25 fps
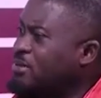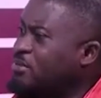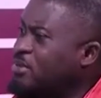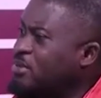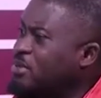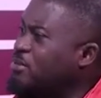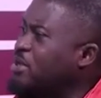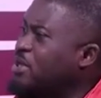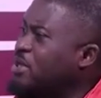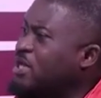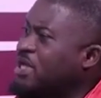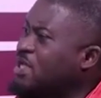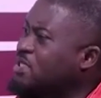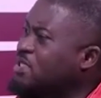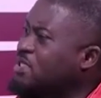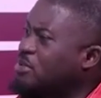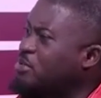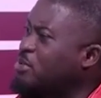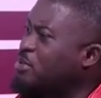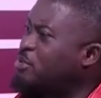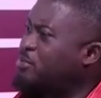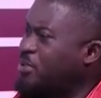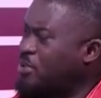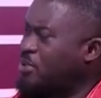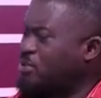Me me nka se
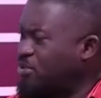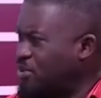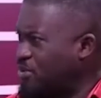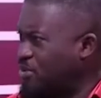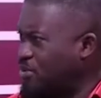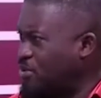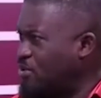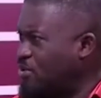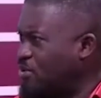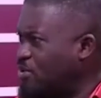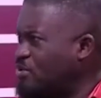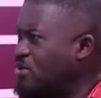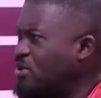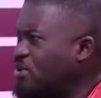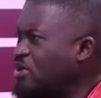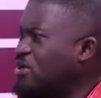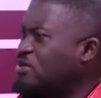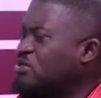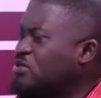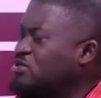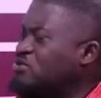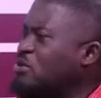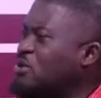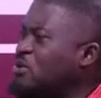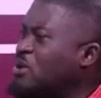mepe, you know.
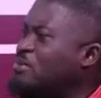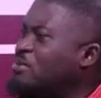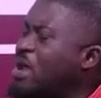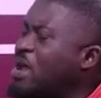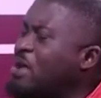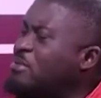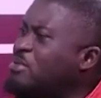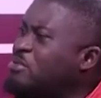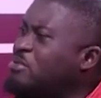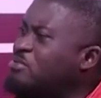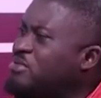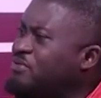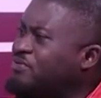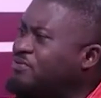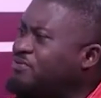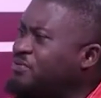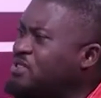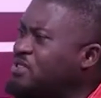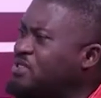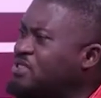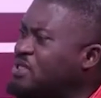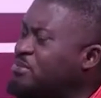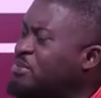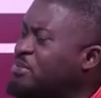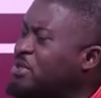So e ma be
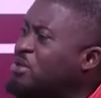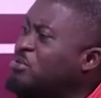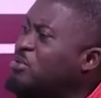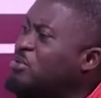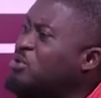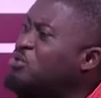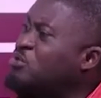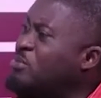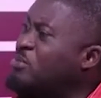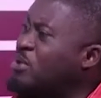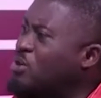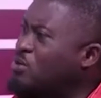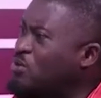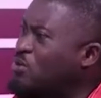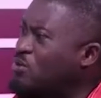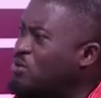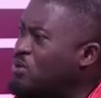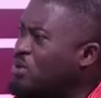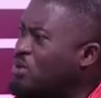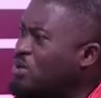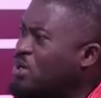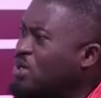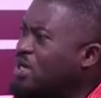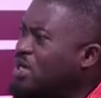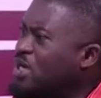briefly say me de me ho be ko.
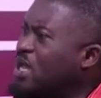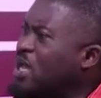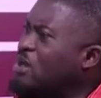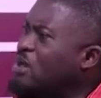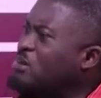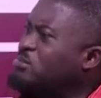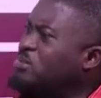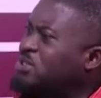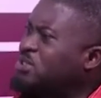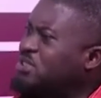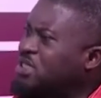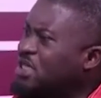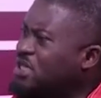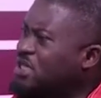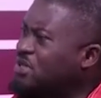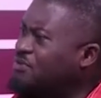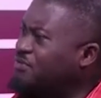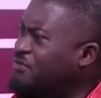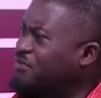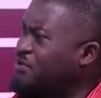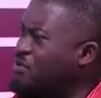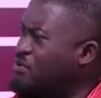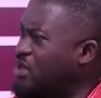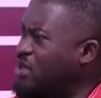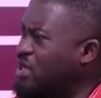Now I'll be taken
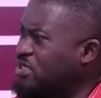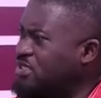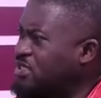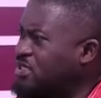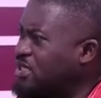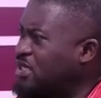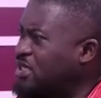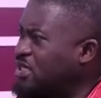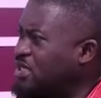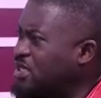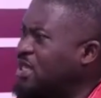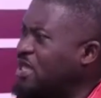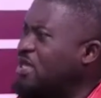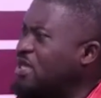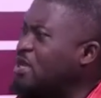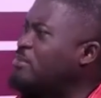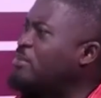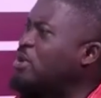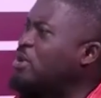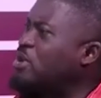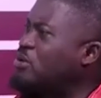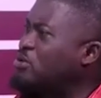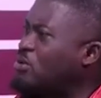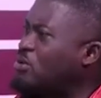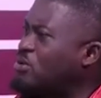for granted the
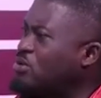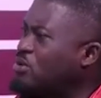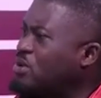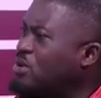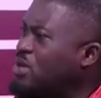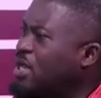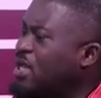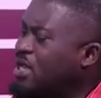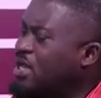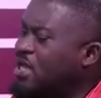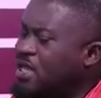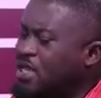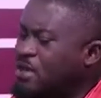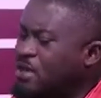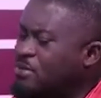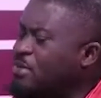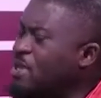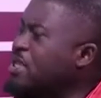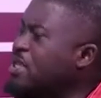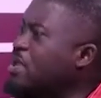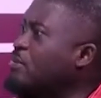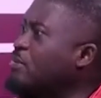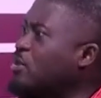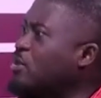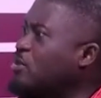enemy me nko. And the
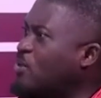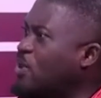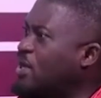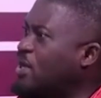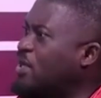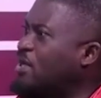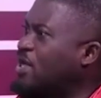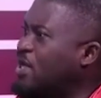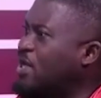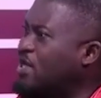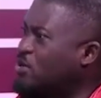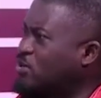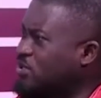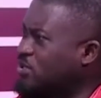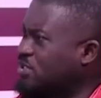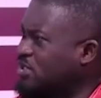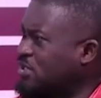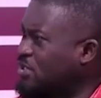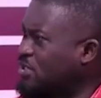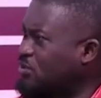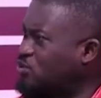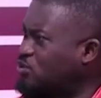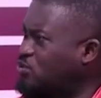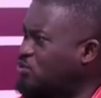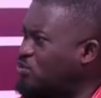man yame kwan na de o
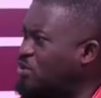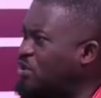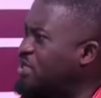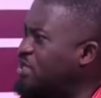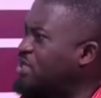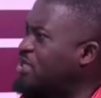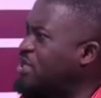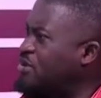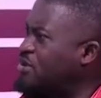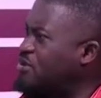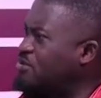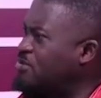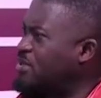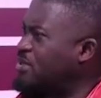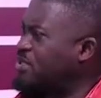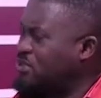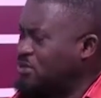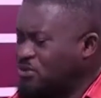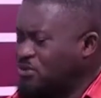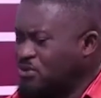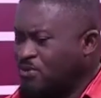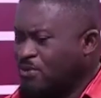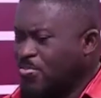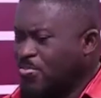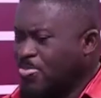shishia to won nya yuma.
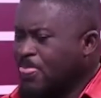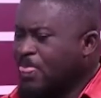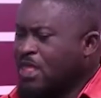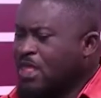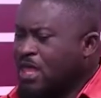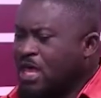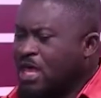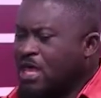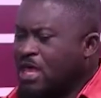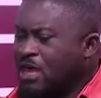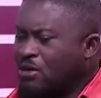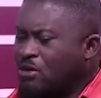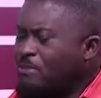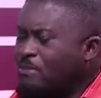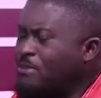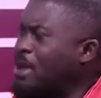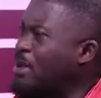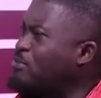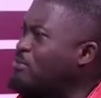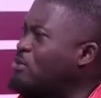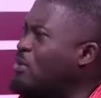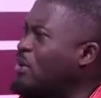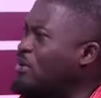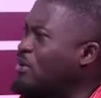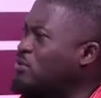So
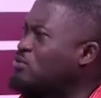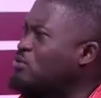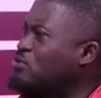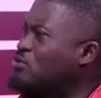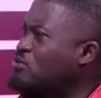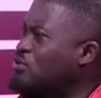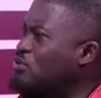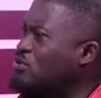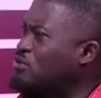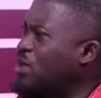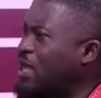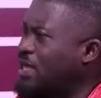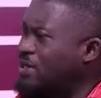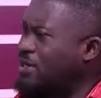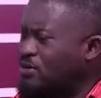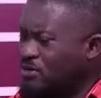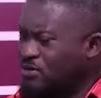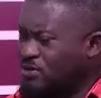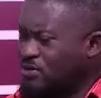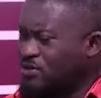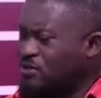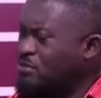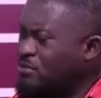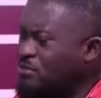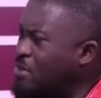oba bi wan kuku do. I
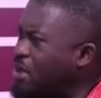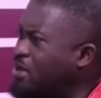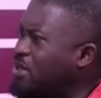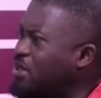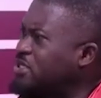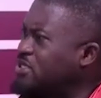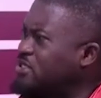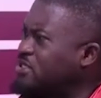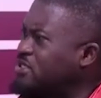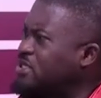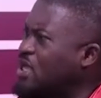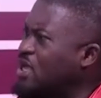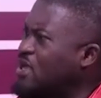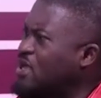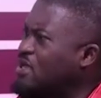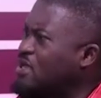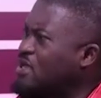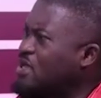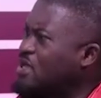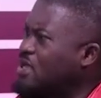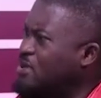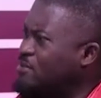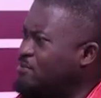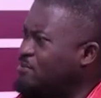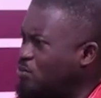know some marriages are
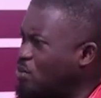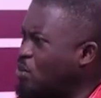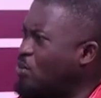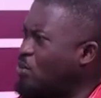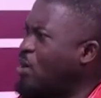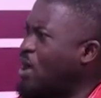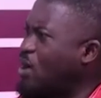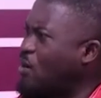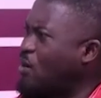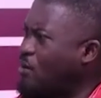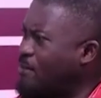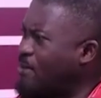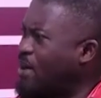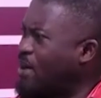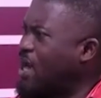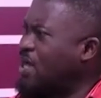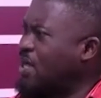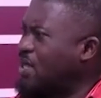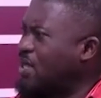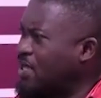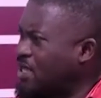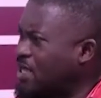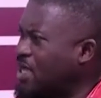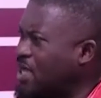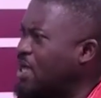e bi wa oba
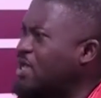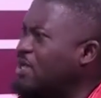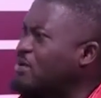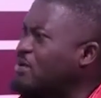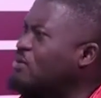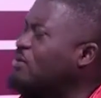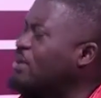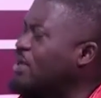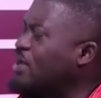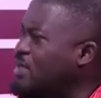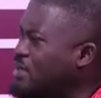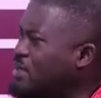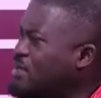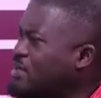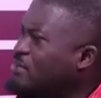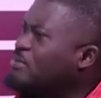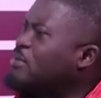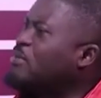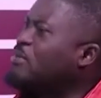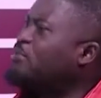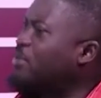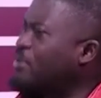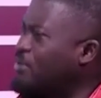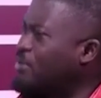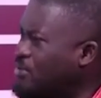and the kind. Oh wait,
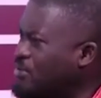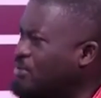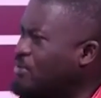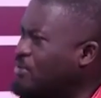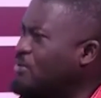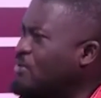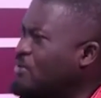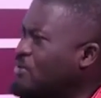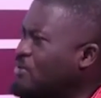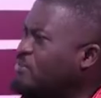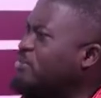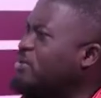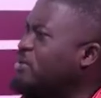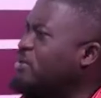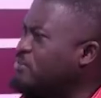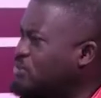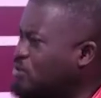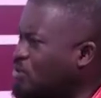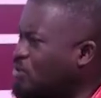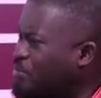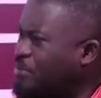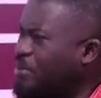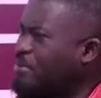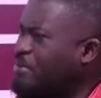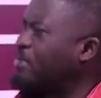be pel. Me no
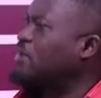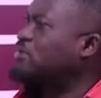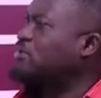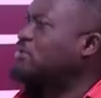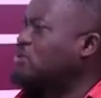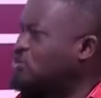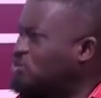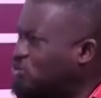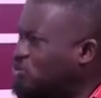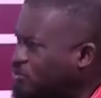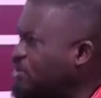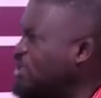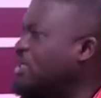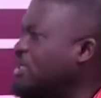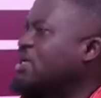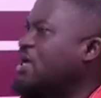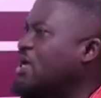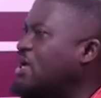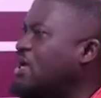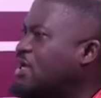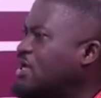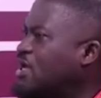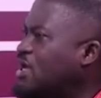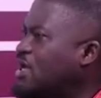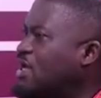se opel about to
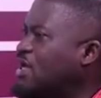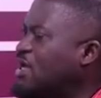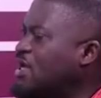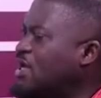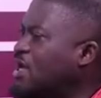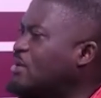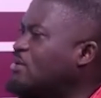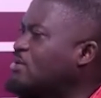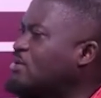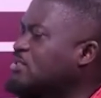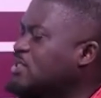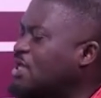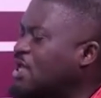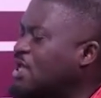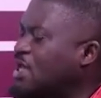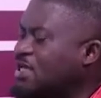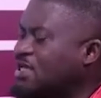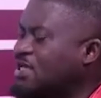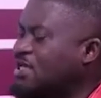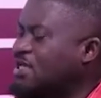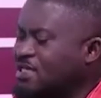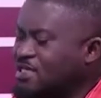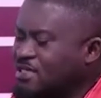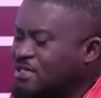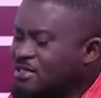minka. But the guy was
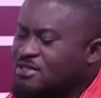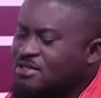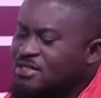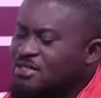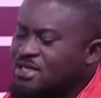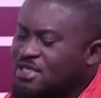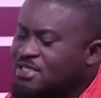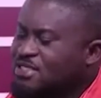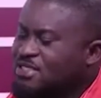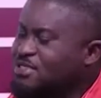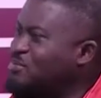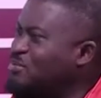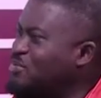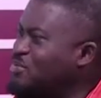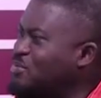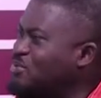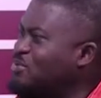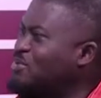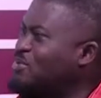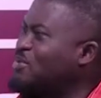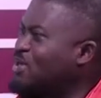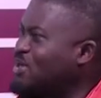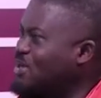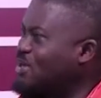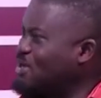like, I said,
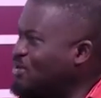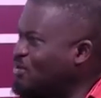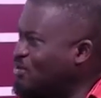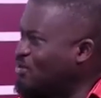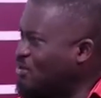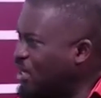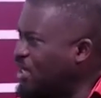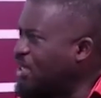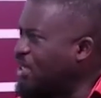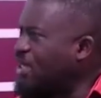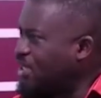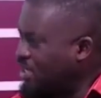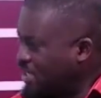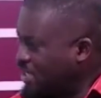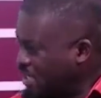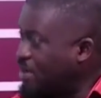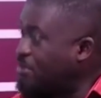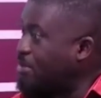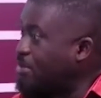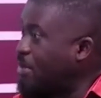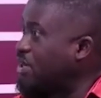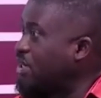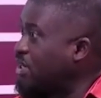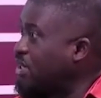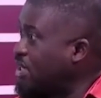"Well, you know, and they
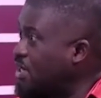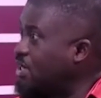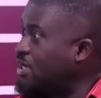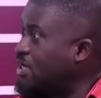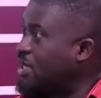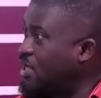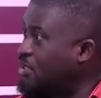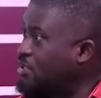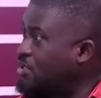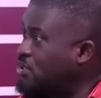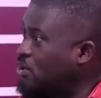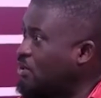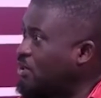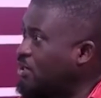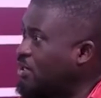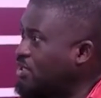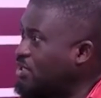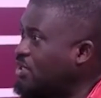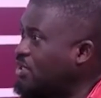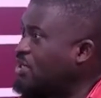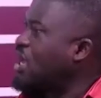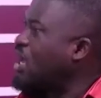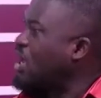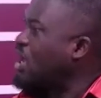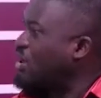are married, and they are
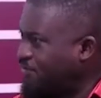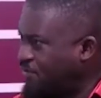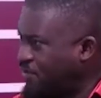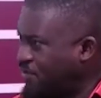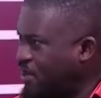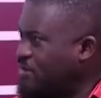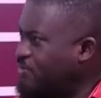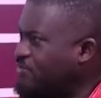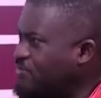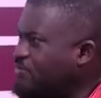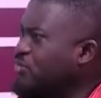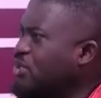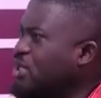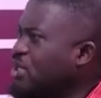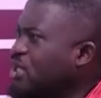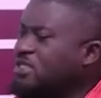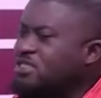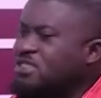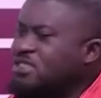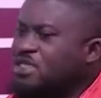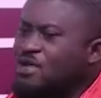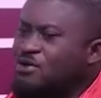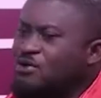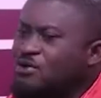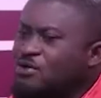enjoying." Afa.
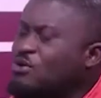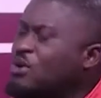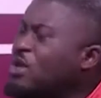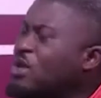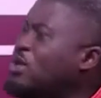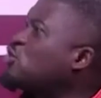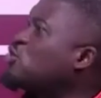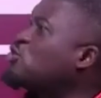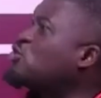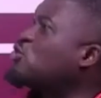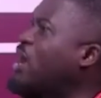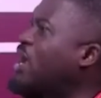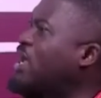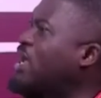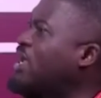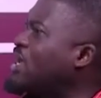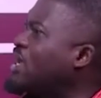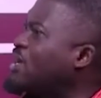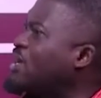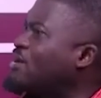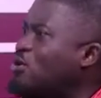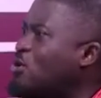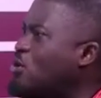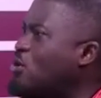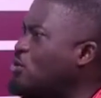And they know I don't want
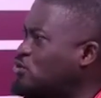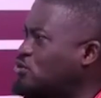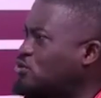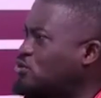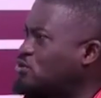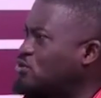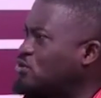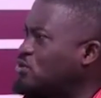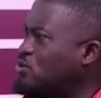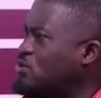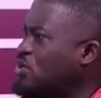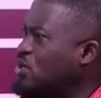him also.